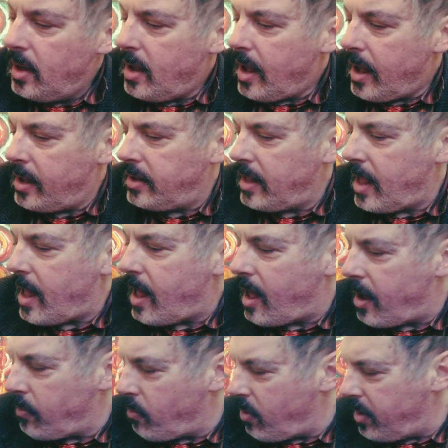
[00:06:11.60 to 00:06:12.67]
And yeah,
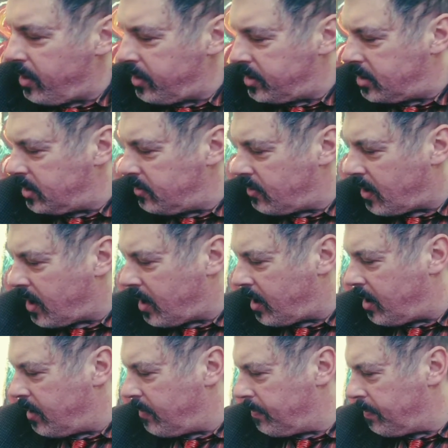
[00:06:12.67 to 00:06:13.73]
I wanted
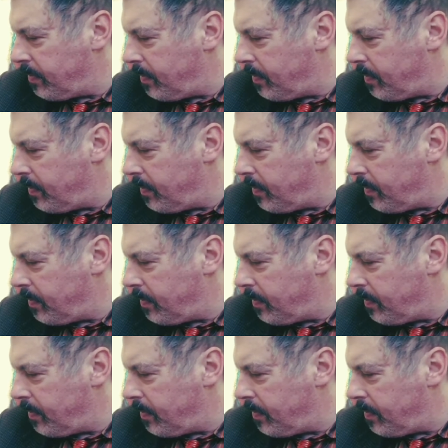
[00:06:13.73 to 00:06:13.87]
to.